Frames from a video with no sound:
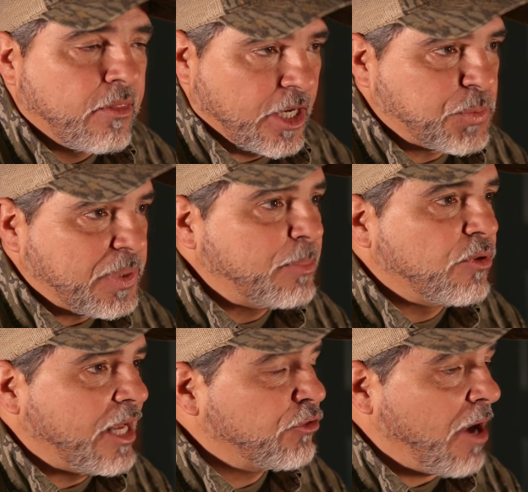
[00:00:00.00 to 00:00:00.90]
there's
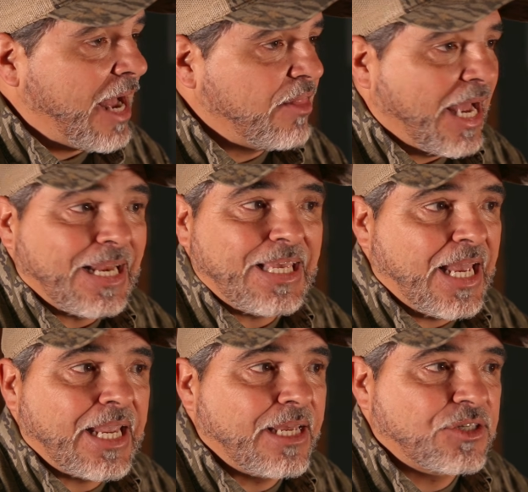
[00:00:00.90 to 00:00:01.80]
people that try that and
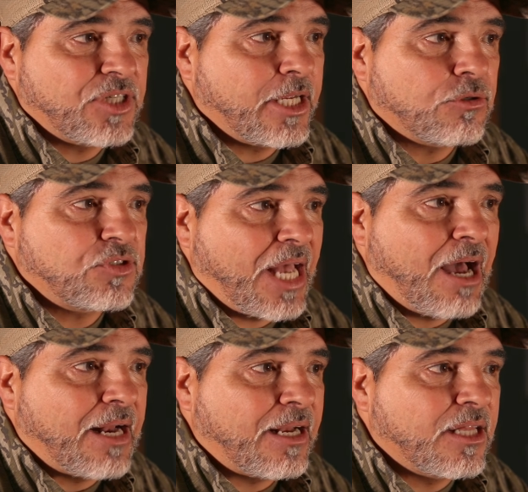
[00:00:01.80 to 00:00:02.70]
can't get a single
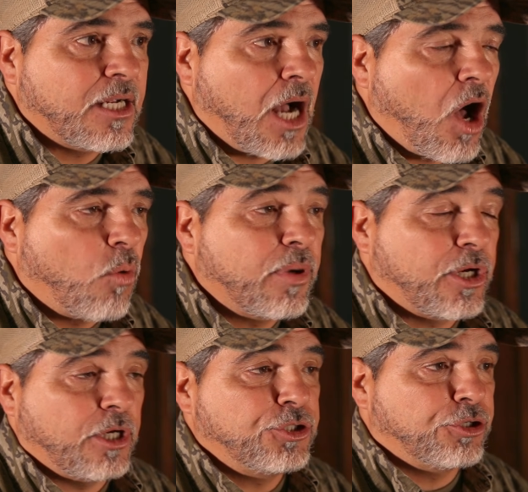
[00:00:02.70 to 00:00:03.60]
sound out of the call
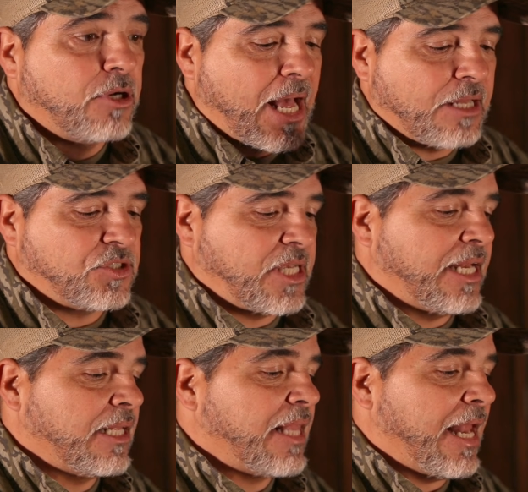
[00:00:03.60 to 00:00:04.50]
because you're not
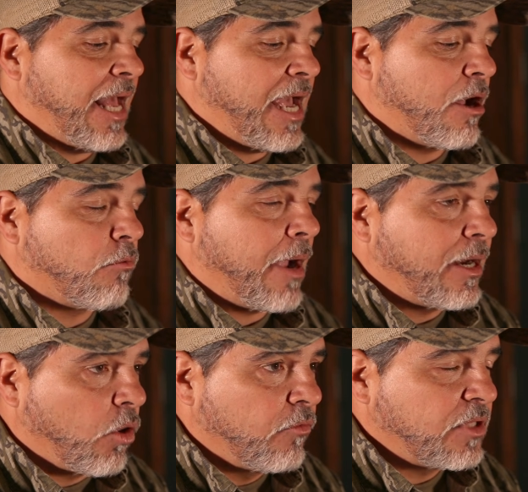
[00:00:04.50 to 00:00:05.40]
sending that air
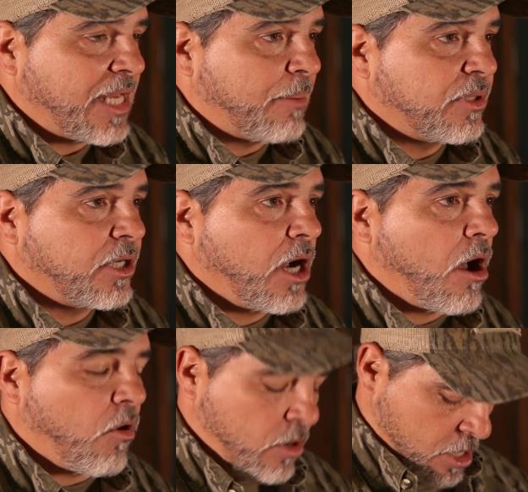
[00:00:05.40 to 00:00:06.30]
right over the top of the
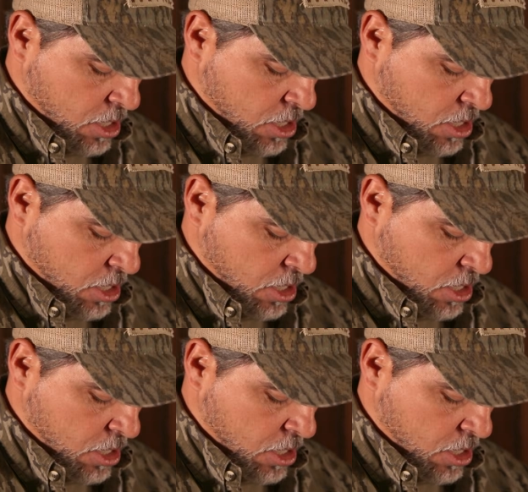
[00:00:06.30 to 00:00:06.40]
call.